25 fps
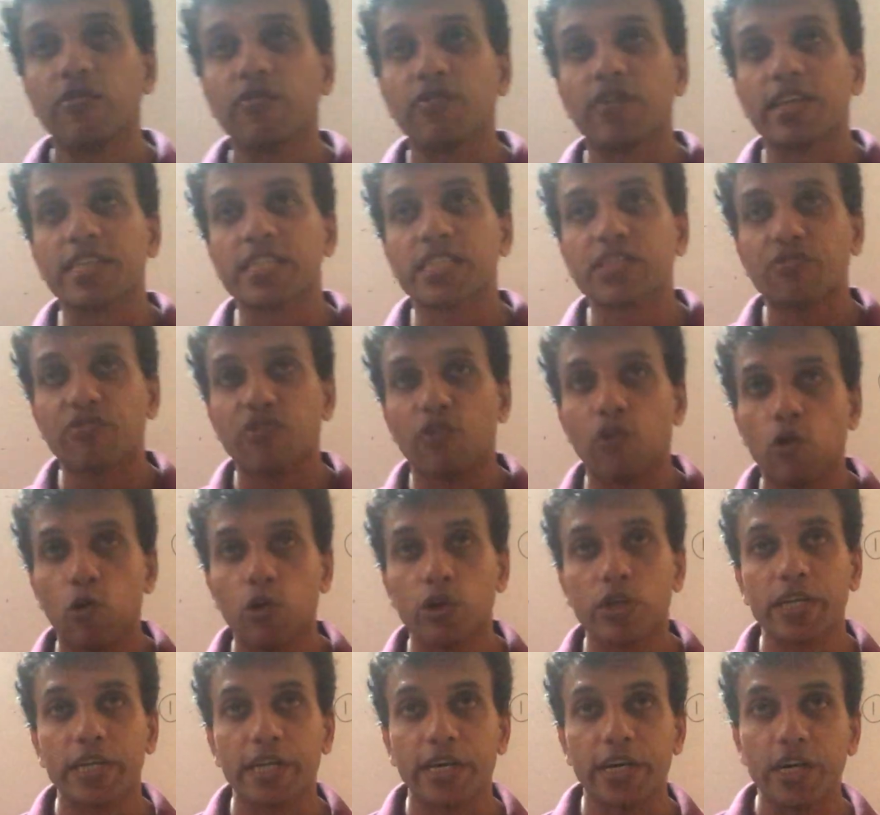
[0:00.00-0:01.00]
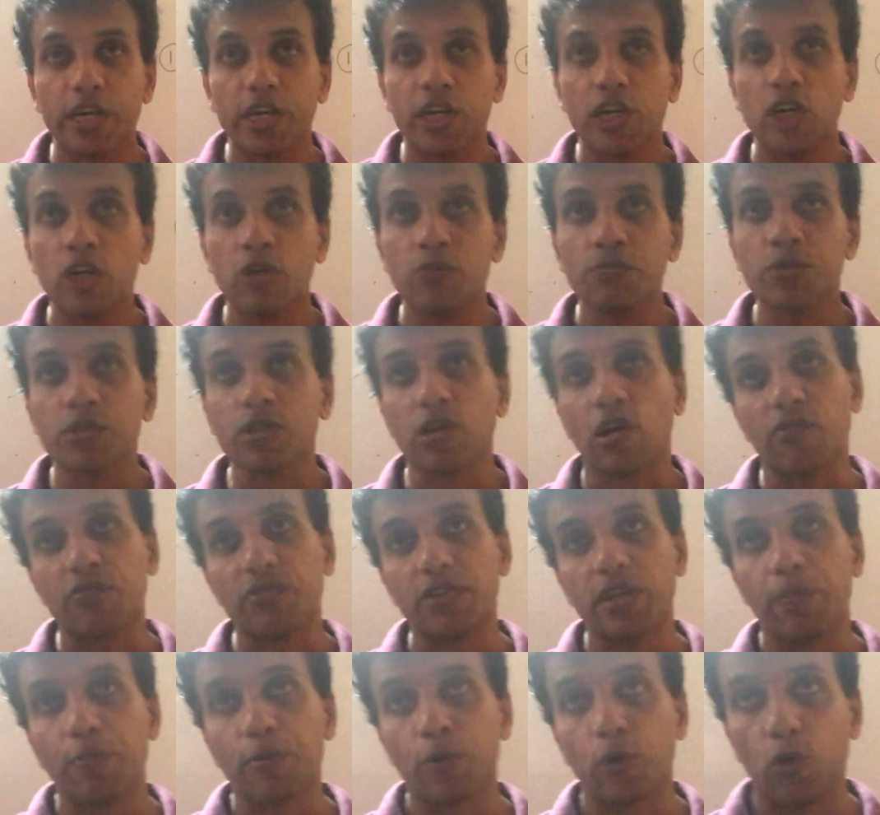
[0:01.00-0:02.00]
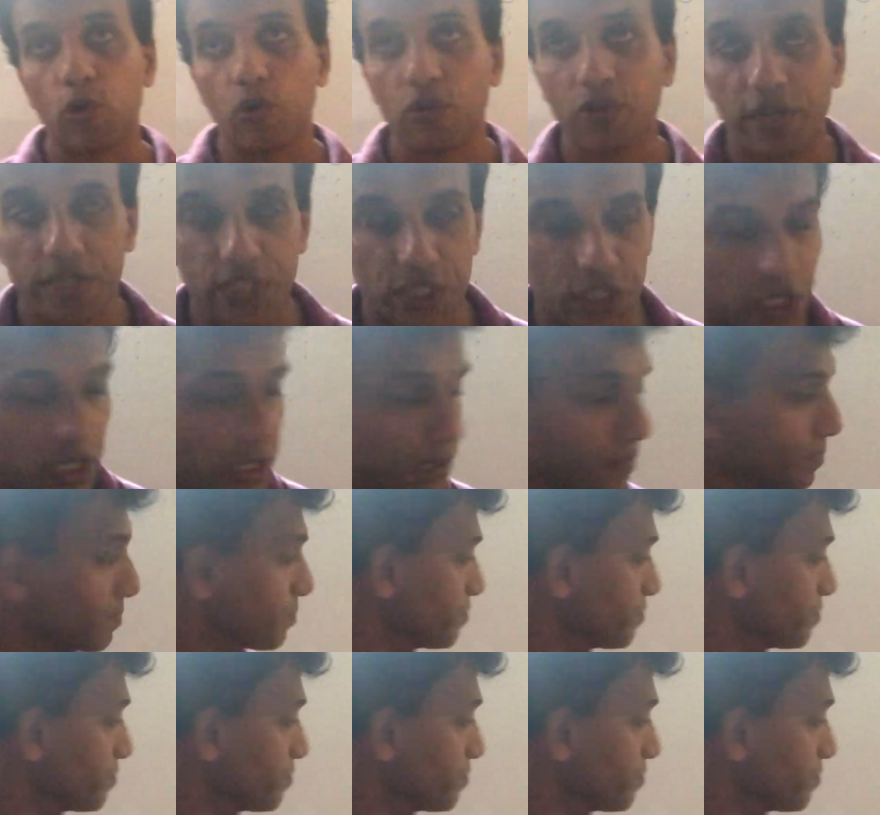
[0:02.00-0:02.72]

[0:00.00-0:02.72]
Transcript: first 4 terms of the progression.